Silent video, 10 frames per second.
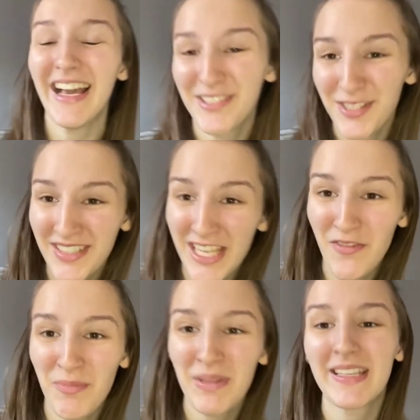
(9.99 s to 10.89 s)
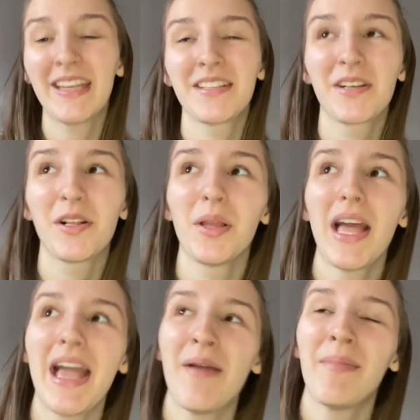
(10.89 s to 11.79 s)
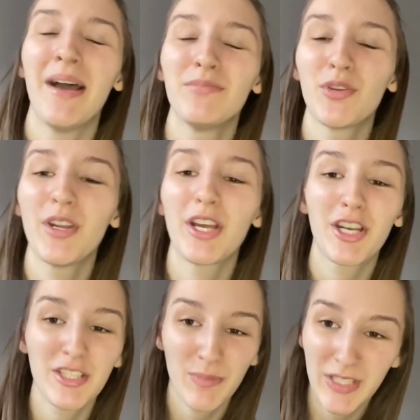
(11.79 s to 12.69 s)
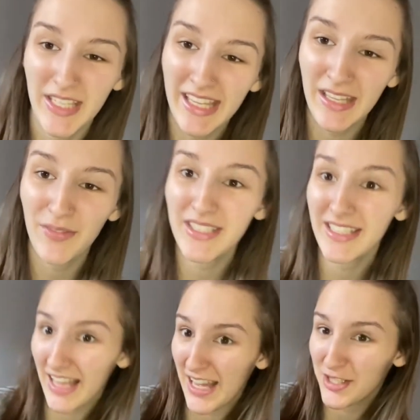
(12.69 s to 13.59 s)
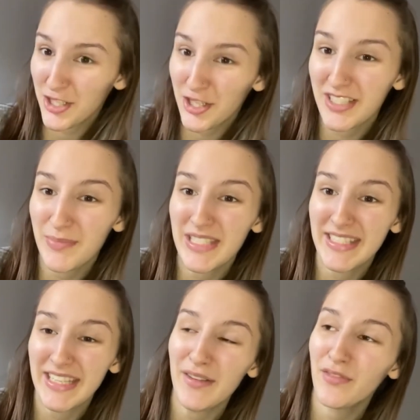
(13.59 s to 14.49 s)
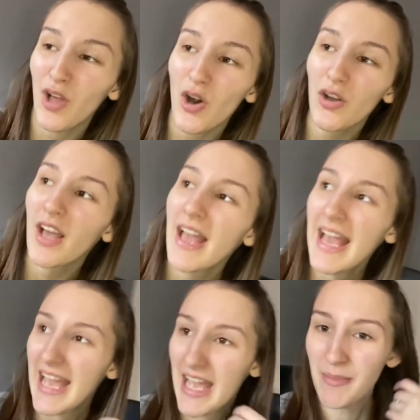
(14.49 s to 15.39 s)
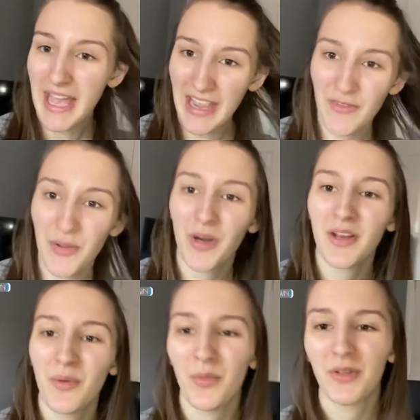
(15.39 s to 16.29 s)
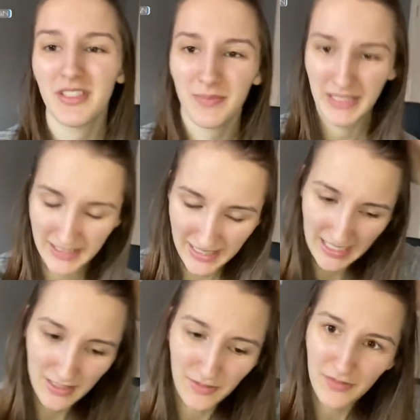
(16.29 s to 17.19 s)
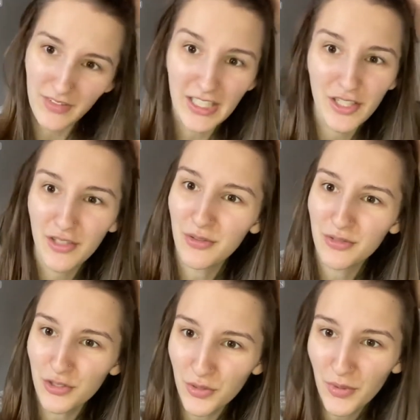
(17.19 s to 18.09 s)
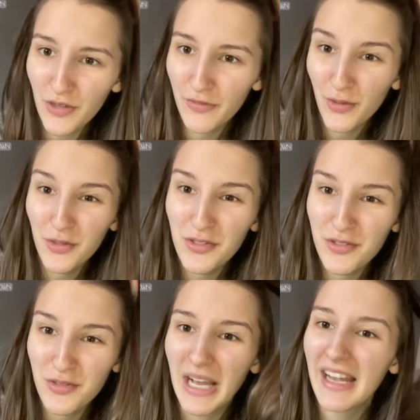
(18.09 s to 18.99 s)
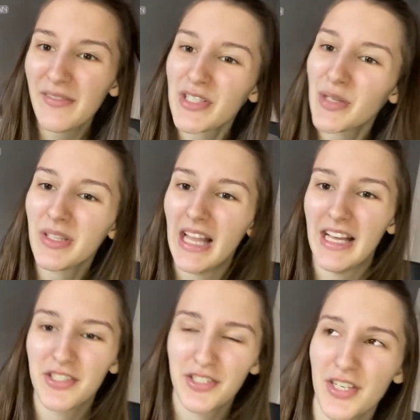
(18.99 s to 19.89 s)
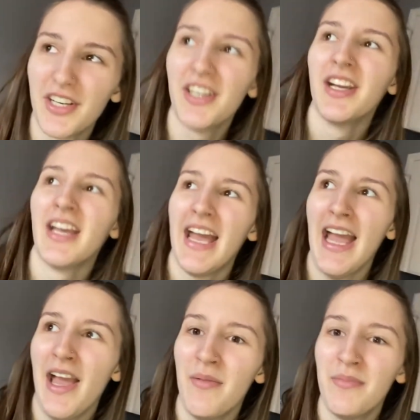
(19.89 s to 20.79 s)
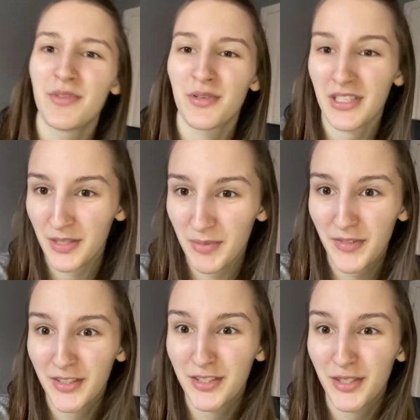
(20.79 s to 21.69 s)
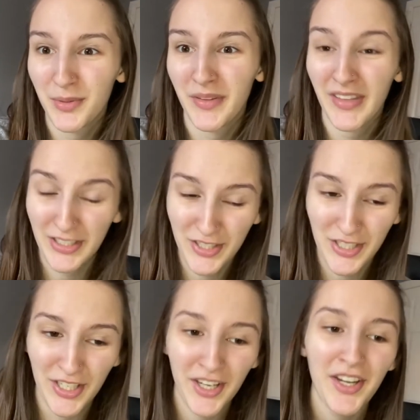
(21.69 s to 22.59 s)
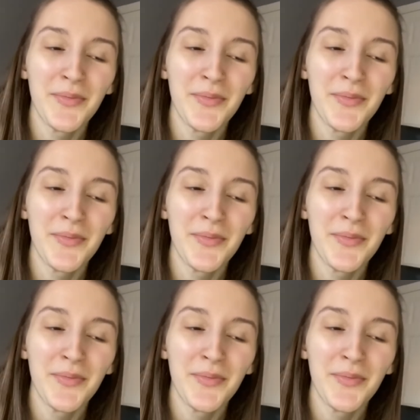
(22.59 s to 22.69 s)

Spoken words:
As you can tell from the title, I'm doing a Christmas Eve slash Christmas Day vlog. Everyone wanted me to kind of like, you know, do one of those. So I never done one last year. So this will be fun to do one this year.